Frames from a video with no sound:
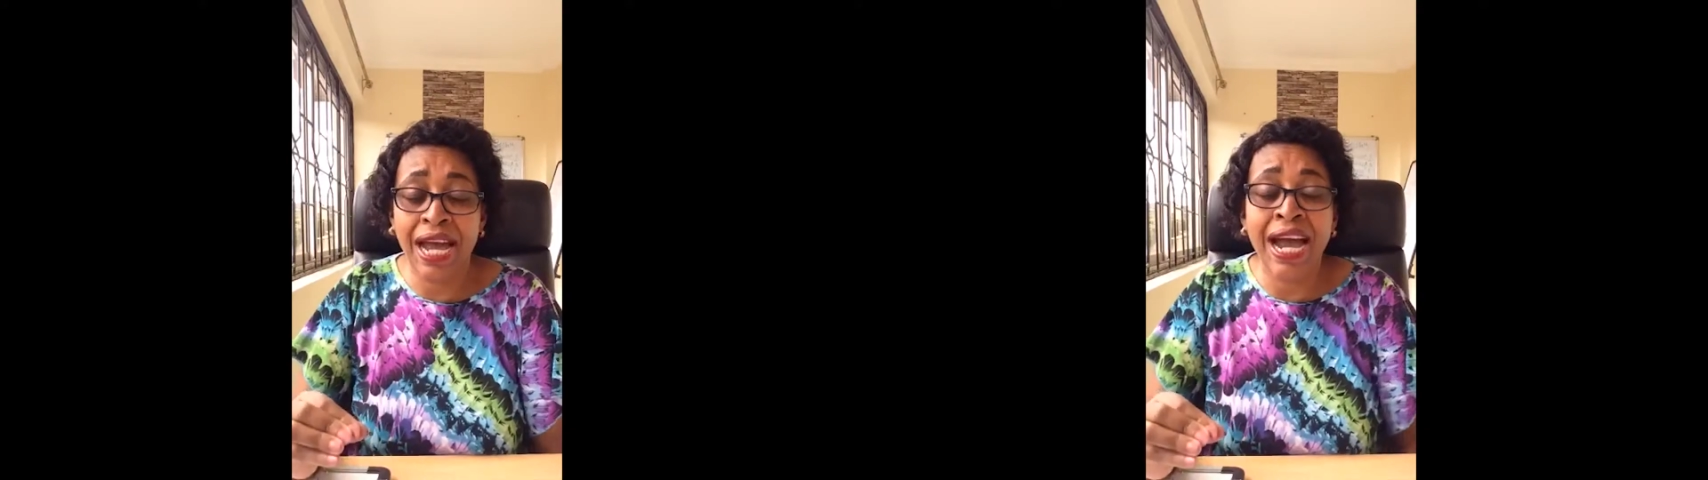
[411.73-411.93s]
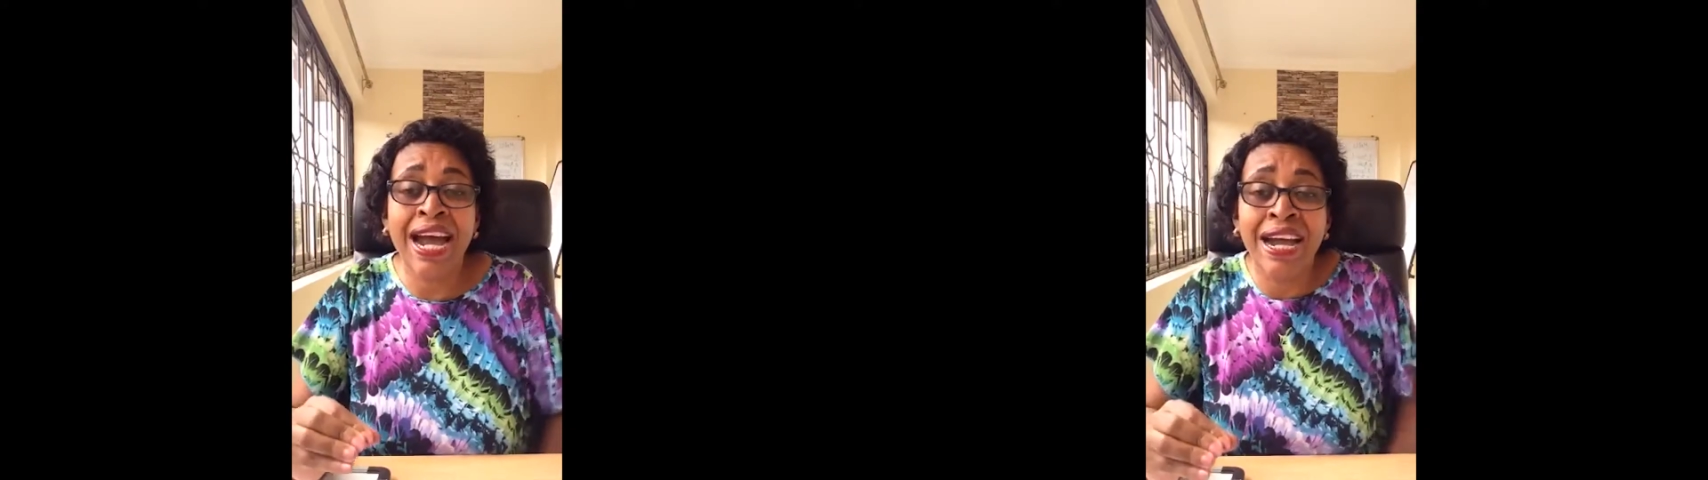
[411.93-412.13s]

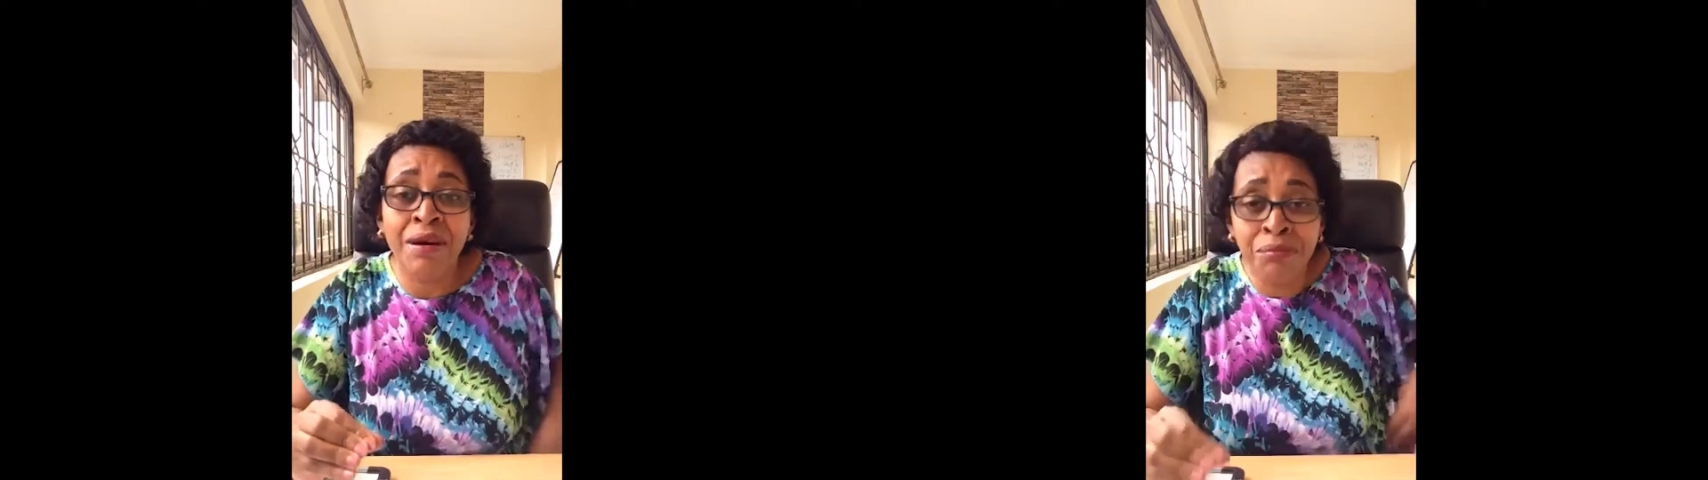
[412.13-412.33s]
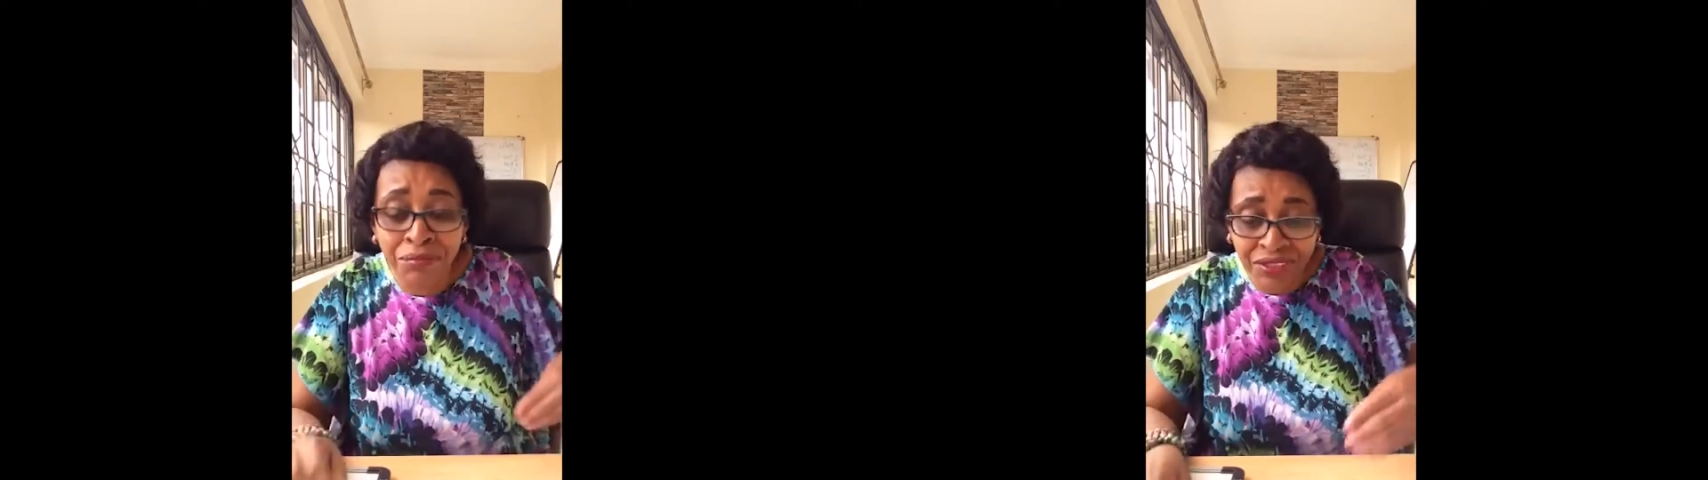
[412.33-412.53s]
a
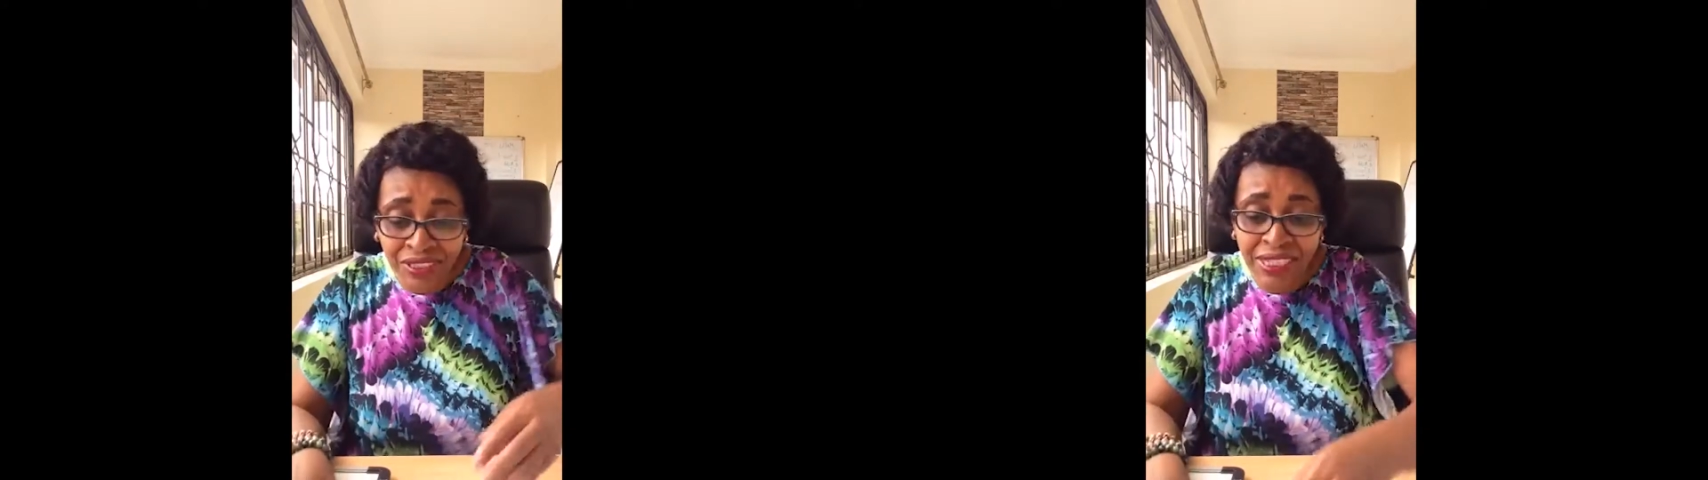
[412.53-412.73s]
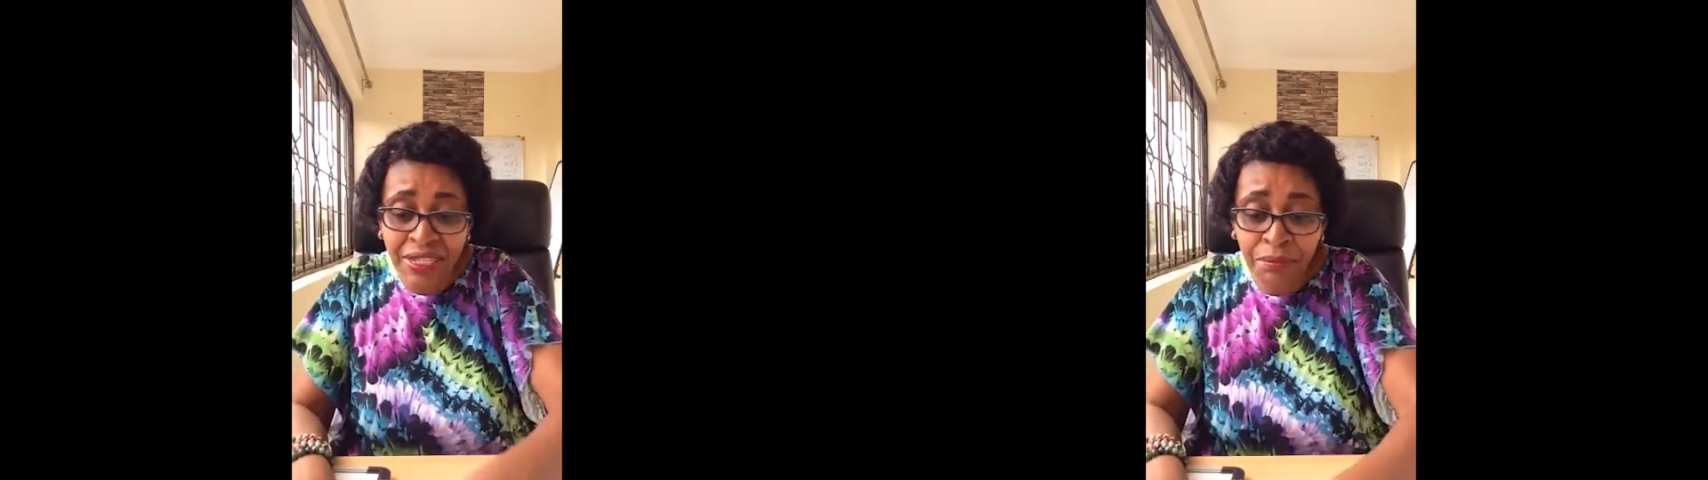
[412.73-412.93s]

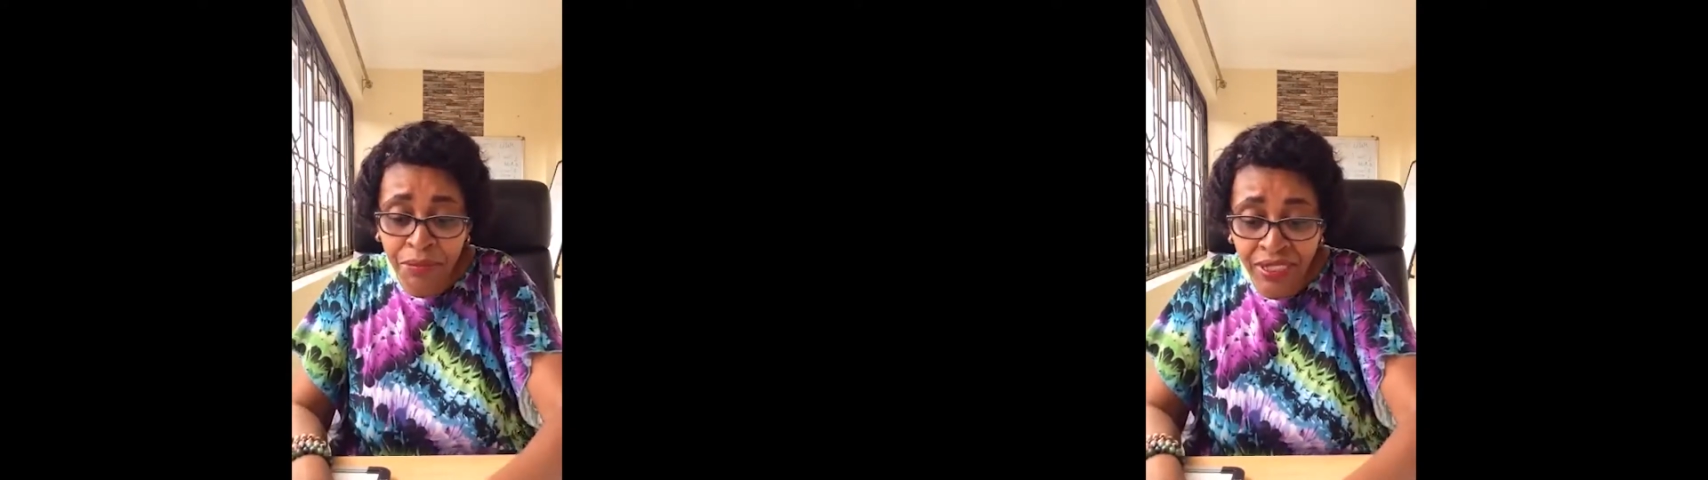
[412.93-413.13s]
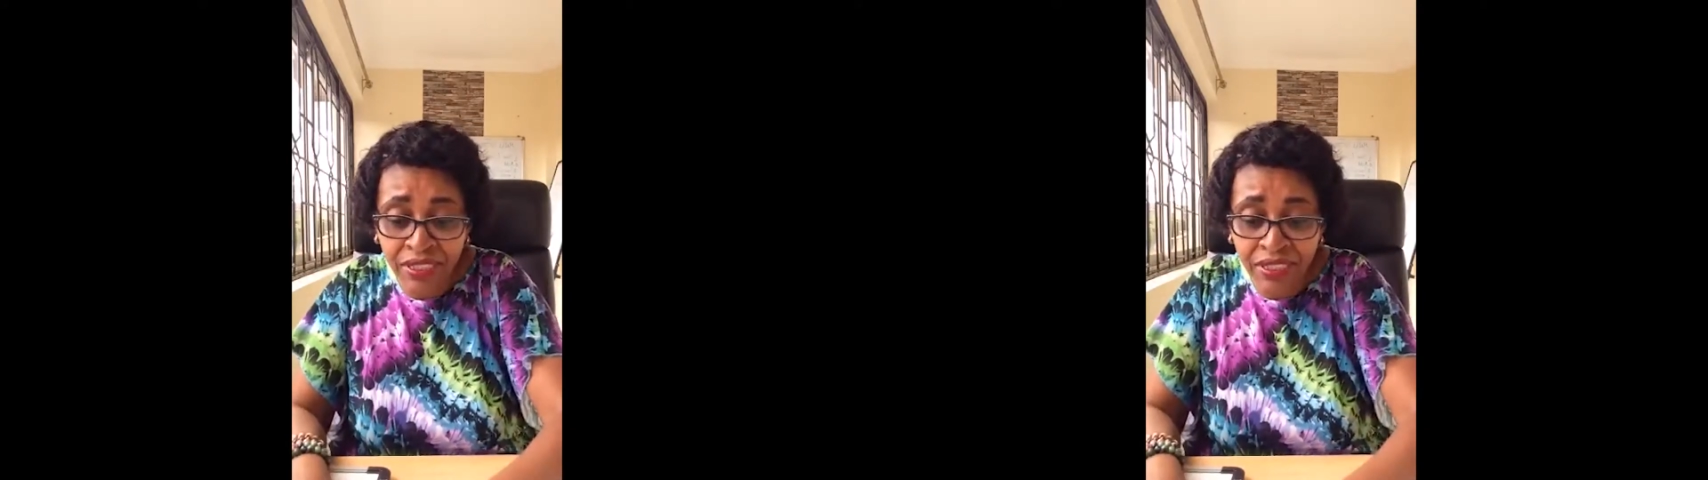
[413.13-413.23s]
senior manager